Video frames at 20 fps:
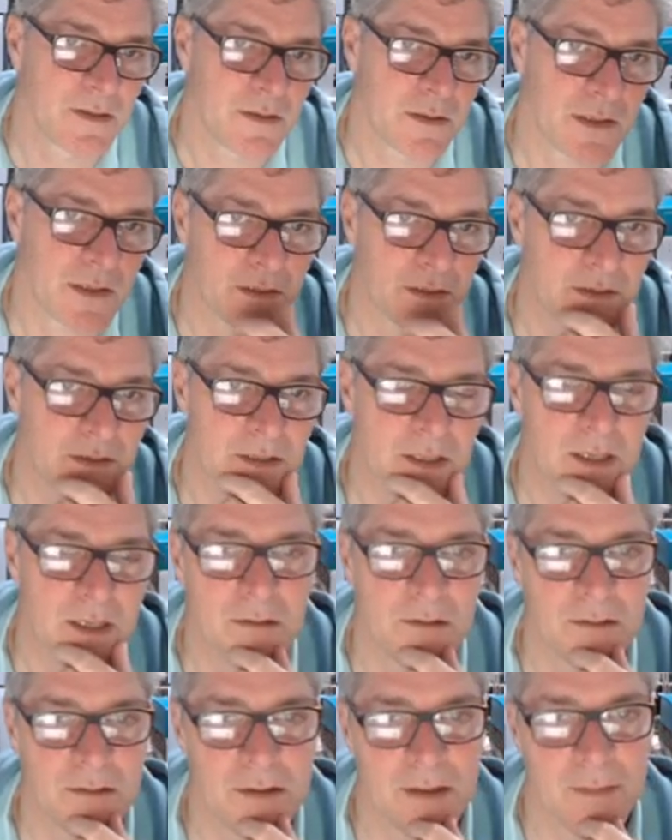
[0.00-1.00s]
You know, because the
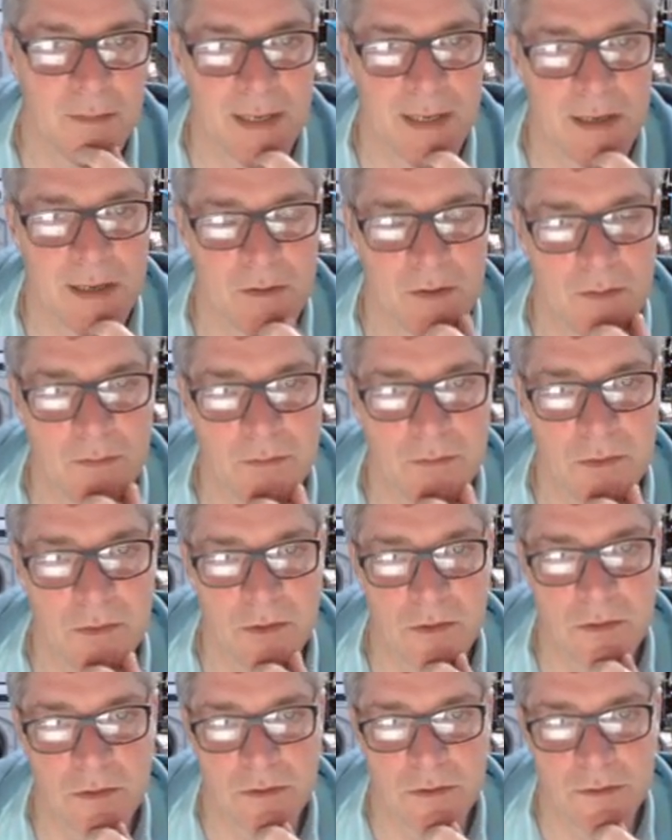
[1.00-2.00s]
current amalgam
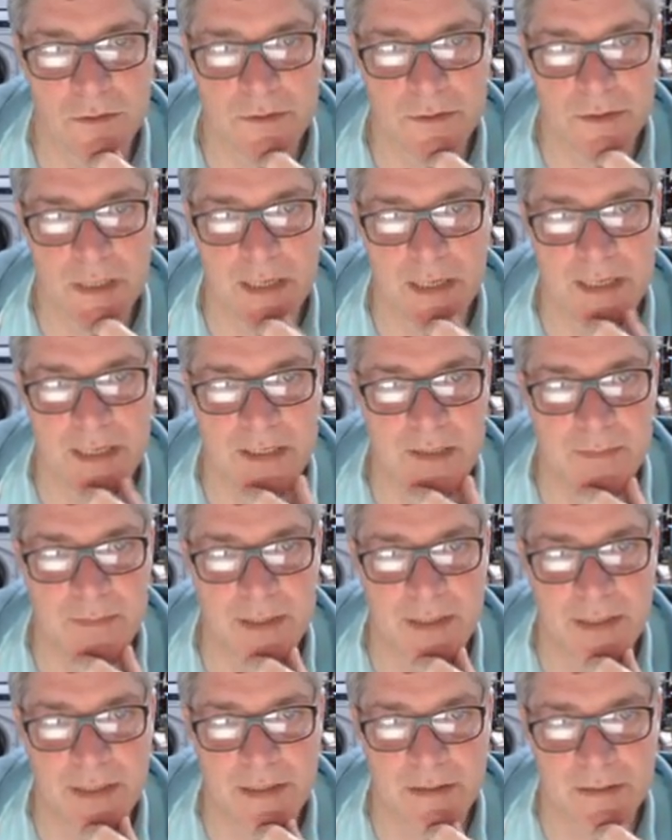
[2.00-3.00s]
was 80
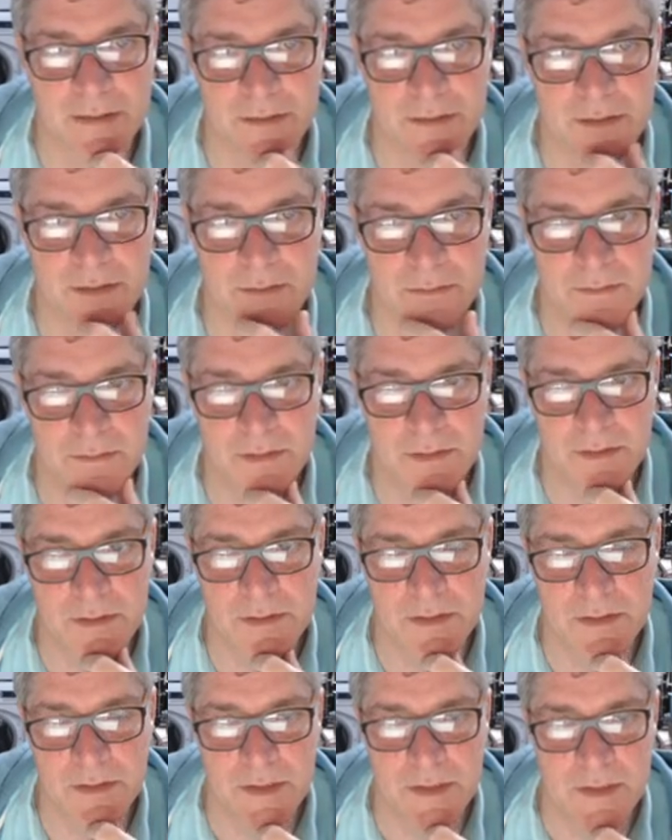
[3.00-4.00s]
pins,
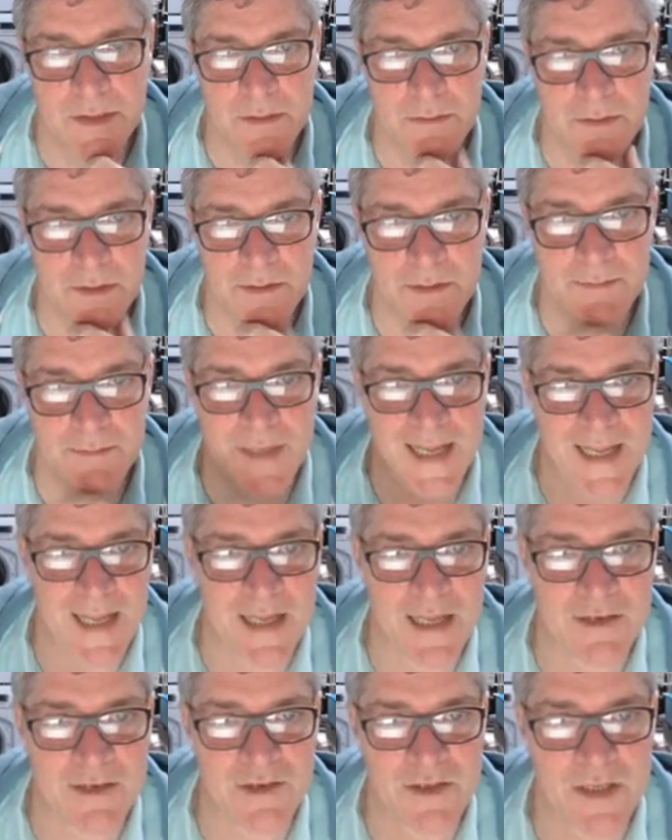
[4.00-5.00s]
whereas Black
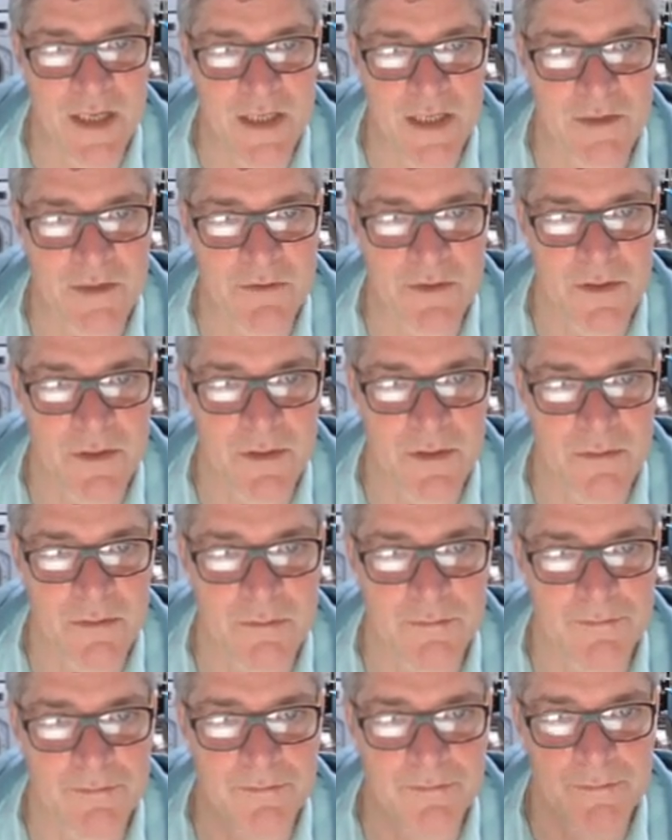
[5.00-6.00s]
Edge is 100,
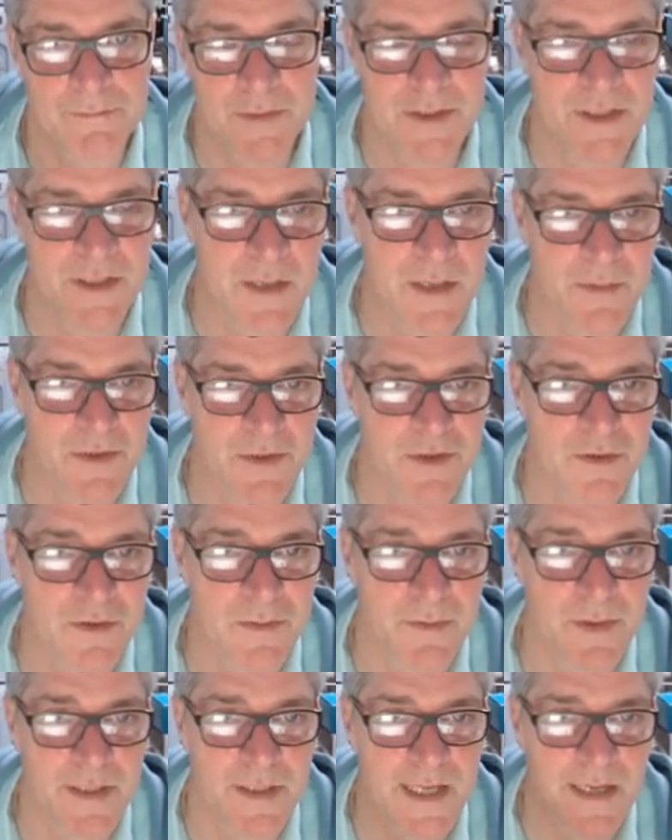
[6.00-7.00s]
which enables you
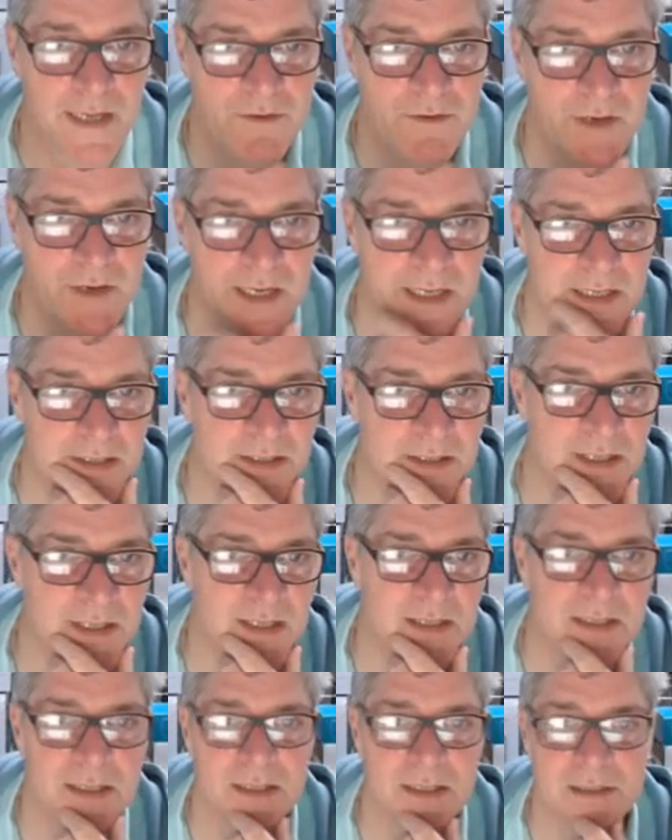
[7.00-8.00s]
to put the extra
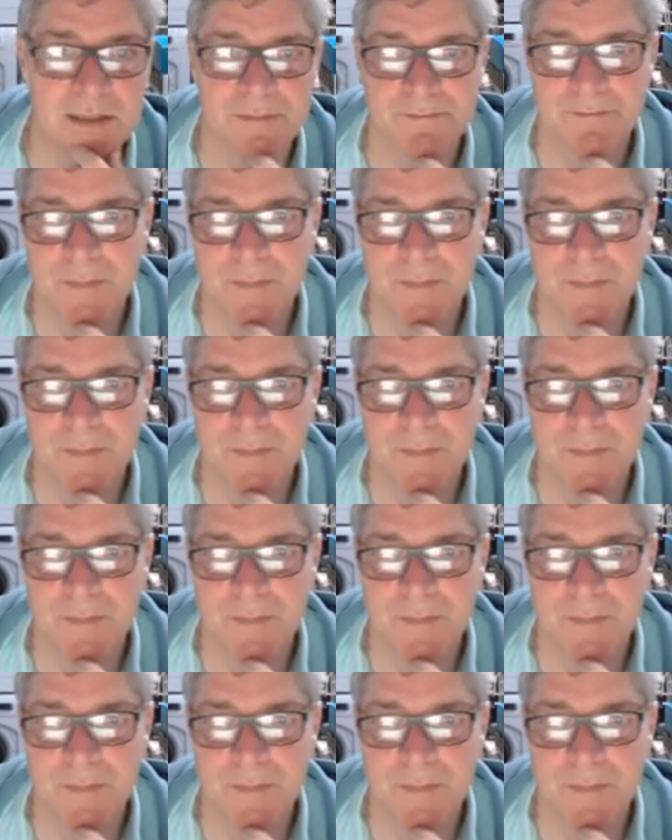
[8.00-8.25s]
ADCs in.